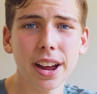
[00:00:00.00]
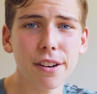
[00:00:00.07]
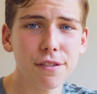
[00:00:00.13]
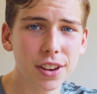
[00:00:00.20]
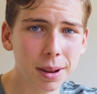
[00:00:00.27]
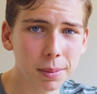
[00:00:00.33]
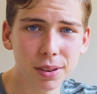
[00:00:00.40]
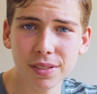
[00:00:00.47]
our
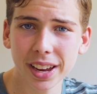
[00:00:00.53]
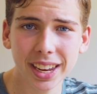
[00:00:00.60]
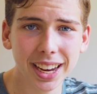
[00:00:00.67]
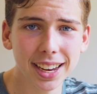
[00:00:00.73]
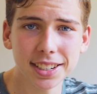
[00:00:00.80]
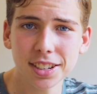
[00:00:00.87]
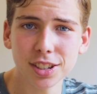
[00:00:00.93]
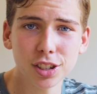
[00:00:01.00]
family
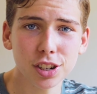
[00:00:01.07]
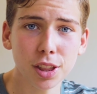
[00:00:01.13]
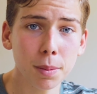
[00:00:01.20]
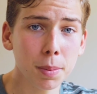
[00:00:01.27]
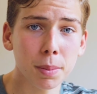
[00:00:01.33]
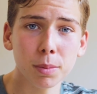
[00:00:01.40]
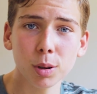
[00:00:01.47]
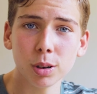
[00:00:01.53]
vacation to the
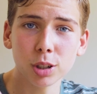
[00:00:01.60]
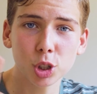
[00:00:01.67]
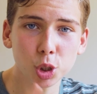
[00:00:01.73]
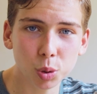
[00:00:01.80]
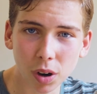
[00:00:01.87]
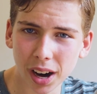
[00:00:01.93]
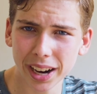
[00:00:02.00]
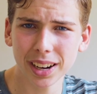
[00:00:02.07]
Bermuda
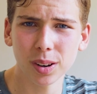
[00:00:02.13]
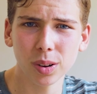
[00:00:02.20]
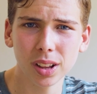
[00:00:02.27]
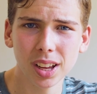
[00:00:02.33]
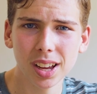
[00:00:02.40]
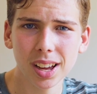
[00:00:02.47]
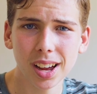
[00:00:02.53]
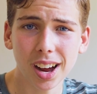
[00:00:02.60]
Triangle,